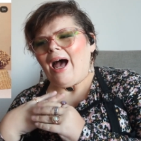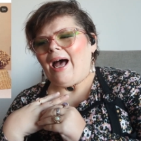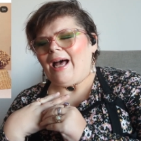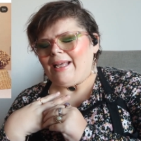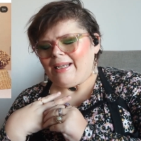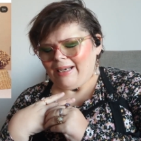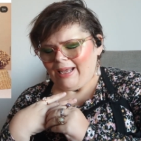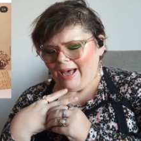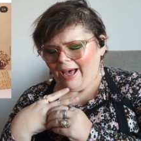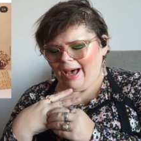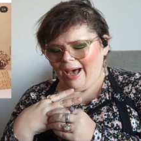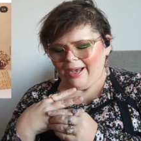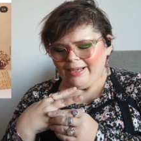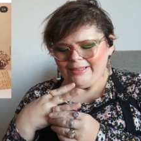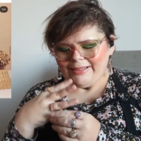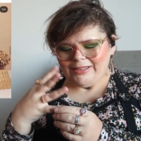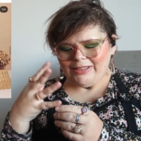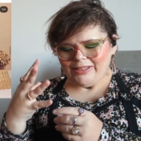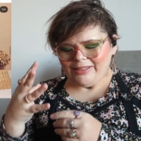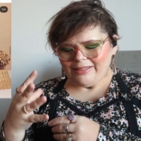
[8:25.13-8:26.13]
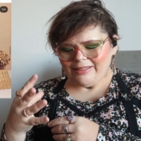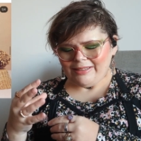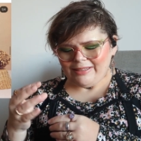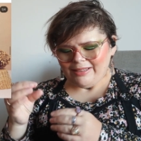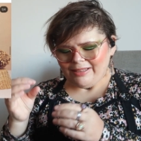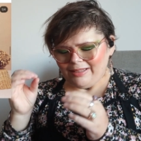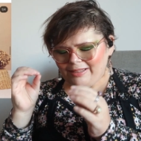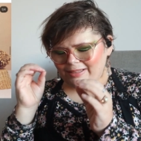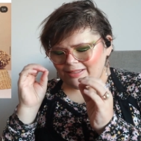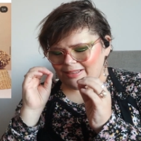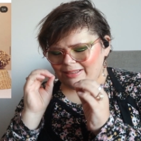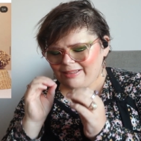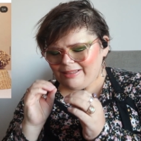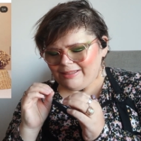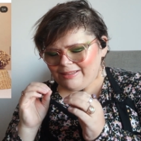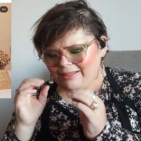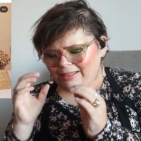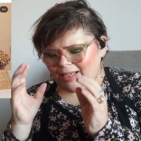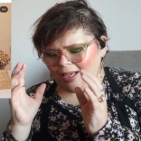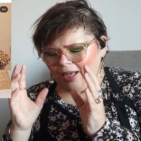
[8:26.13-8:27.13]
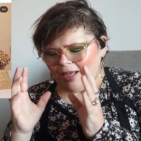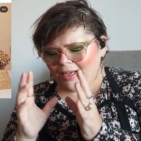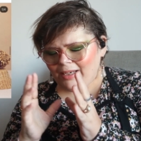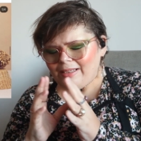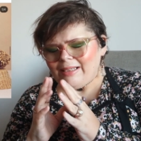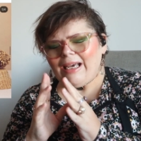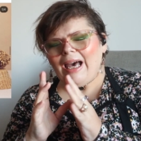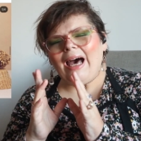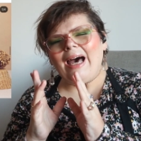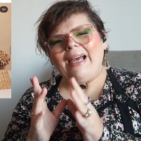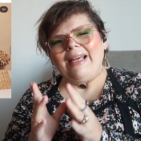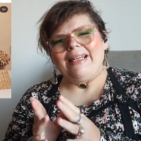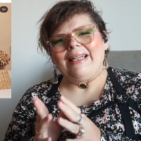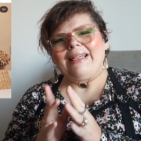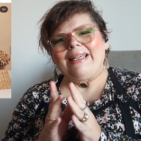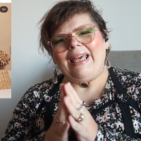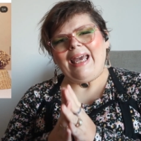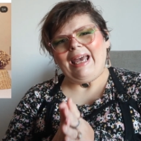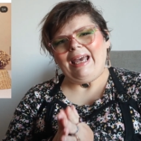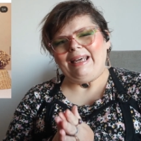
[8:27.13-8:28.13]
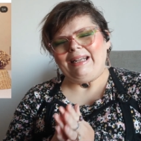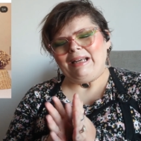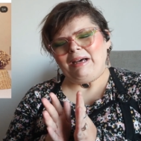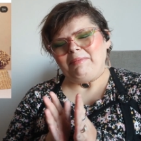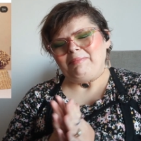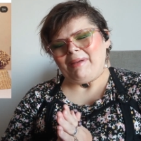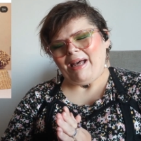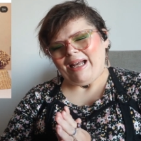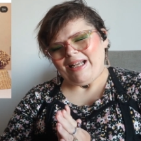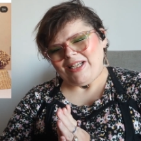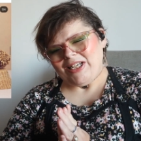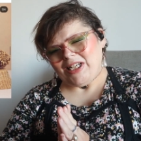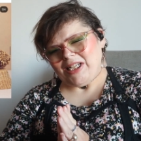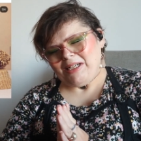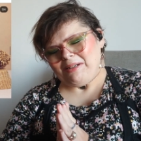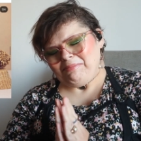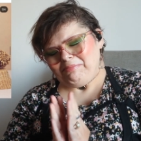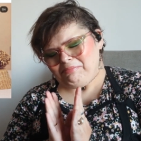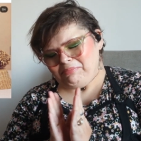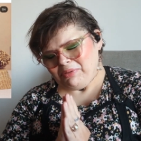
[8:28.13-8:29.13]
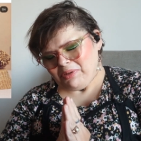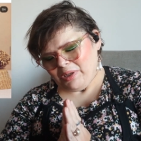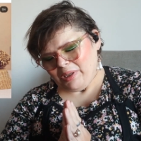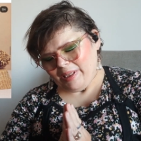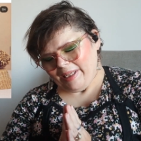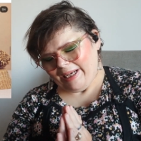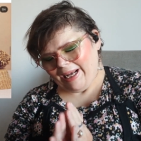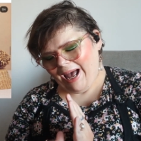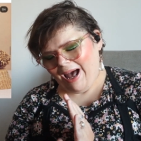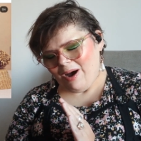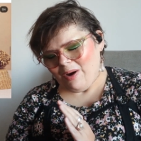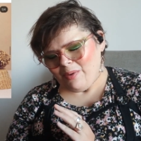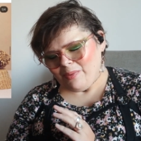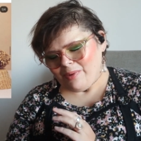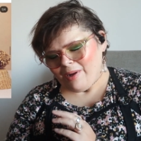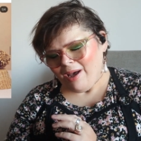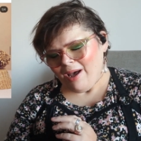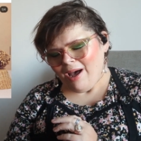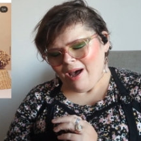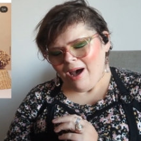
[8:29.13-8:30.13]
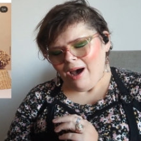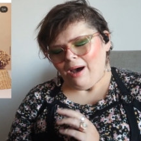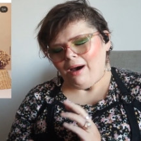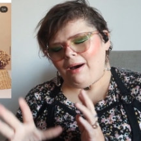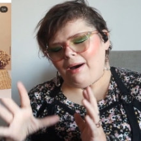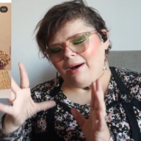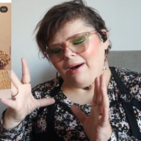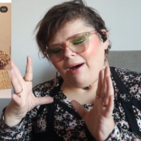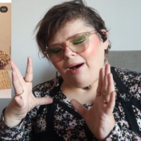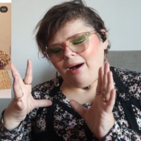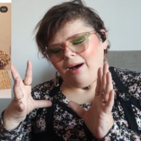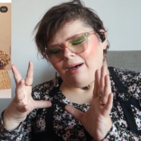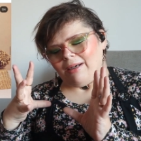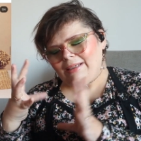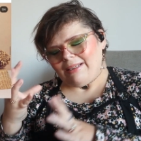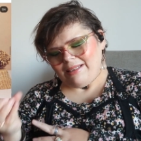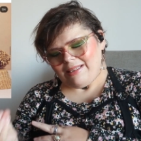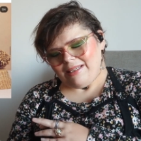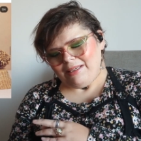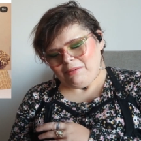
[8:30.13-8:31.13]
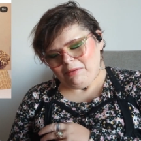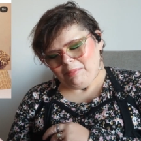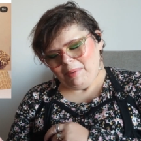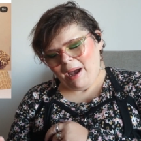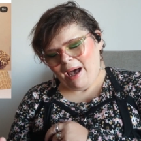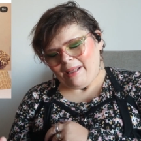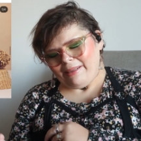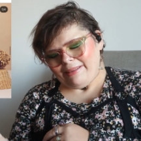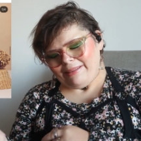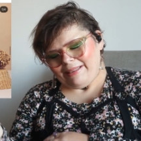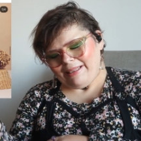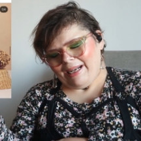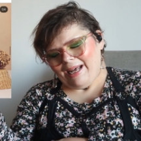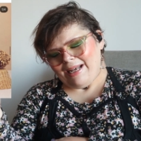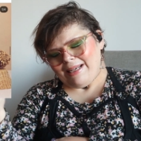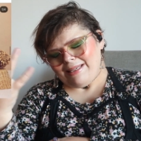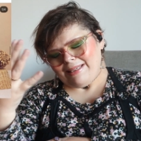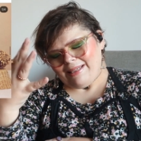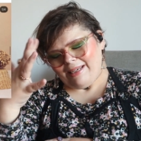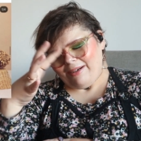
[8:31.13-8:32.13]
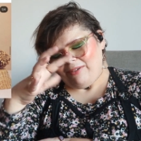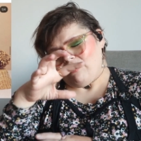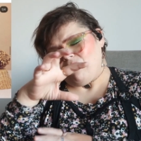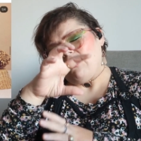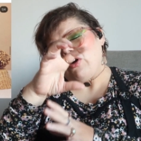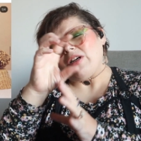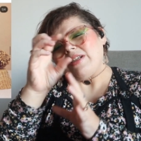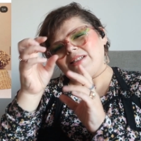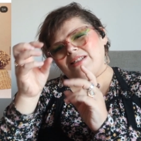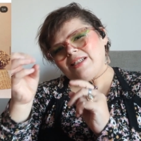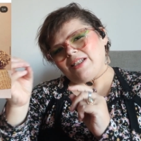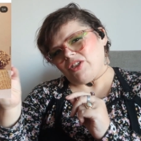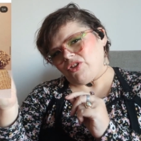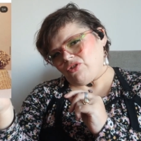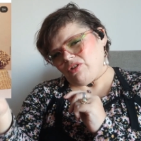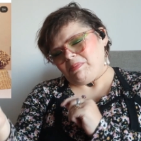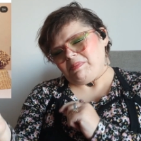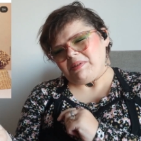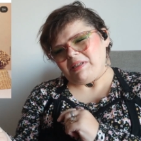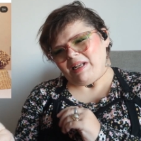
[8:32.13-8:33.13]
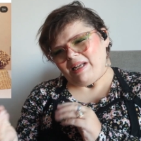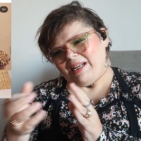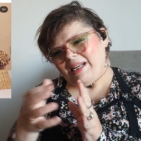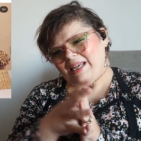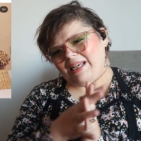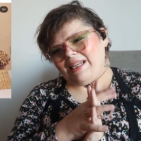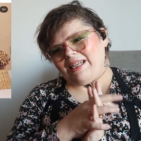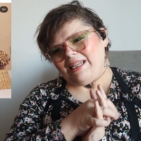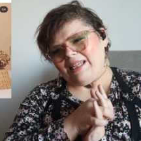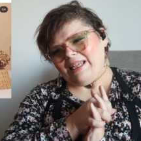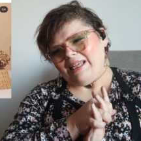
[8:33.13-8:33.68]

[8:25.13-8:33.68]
And I just kind of can't imagine pulling out a concealer palette that has like frosting drips on it